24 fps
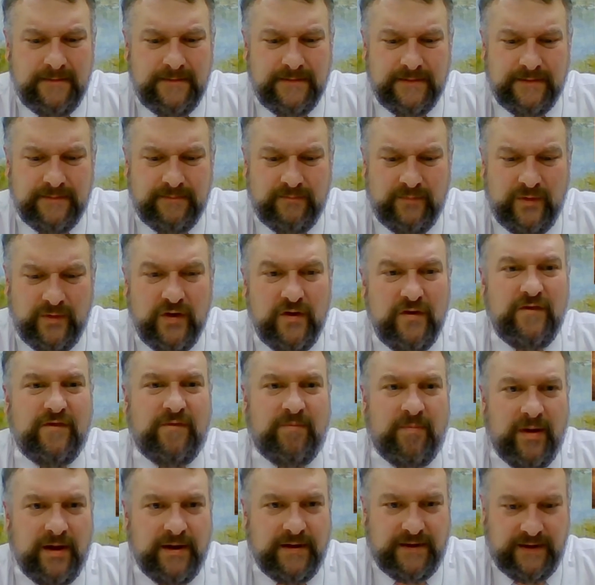
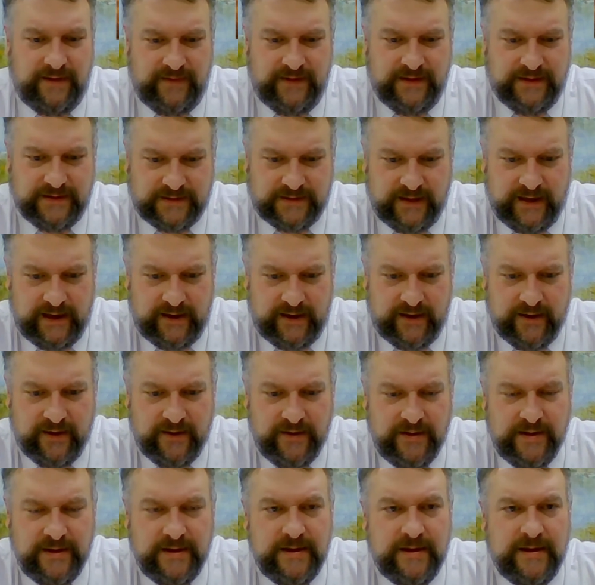movement in this letter,
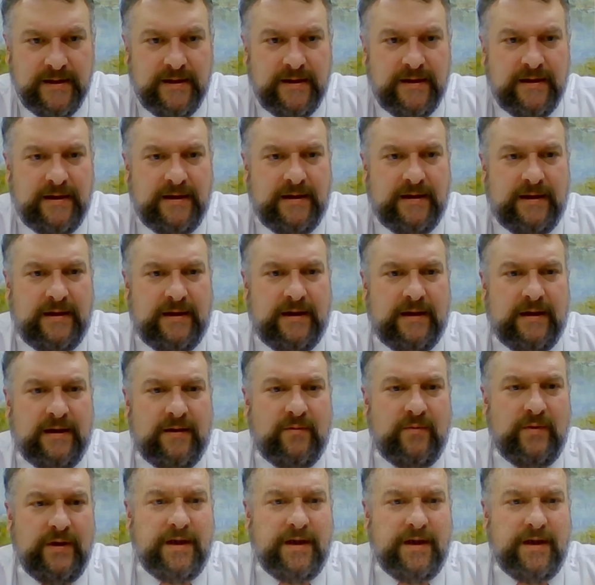we